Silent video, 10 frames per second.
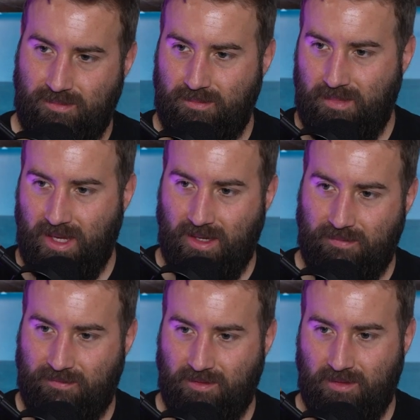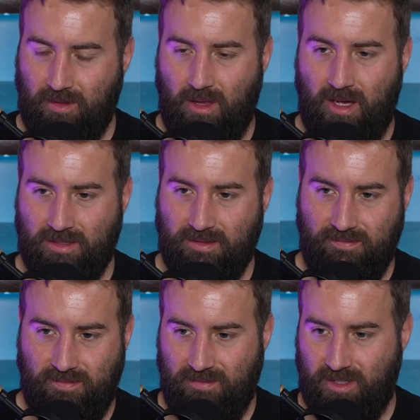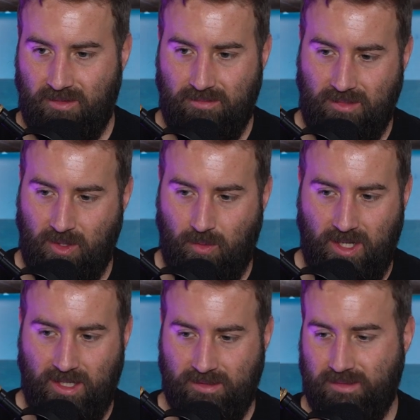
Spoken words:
make up for the loss of, U.S.